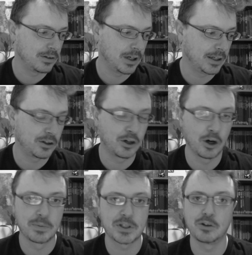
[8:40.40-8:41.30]
like
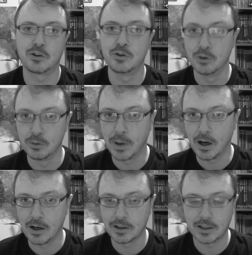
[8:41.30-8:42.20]
GURPS Cthulhu
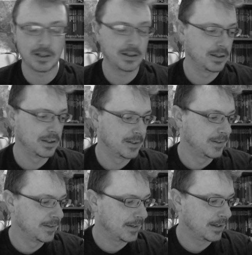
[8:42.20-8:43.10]
Punk,
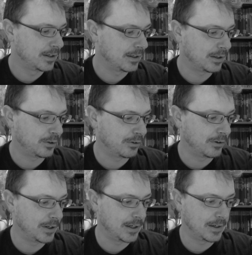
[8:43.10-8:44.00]

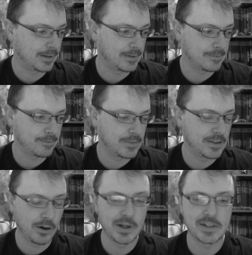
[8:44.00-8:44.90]
or
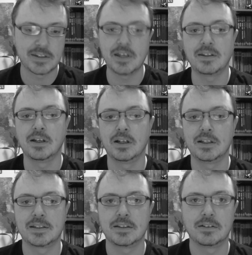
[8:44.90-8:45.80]
there is setting
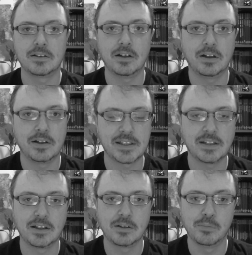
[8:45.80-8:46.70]

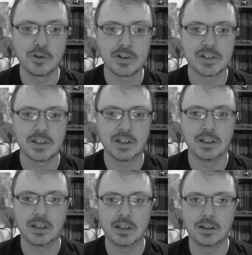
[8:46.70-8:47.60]
books
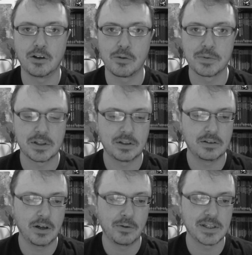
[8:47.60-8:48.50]
in GURPS.
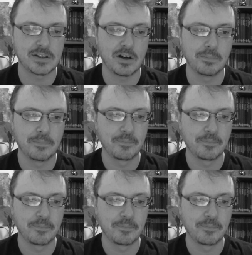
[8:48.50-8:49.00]
There is some,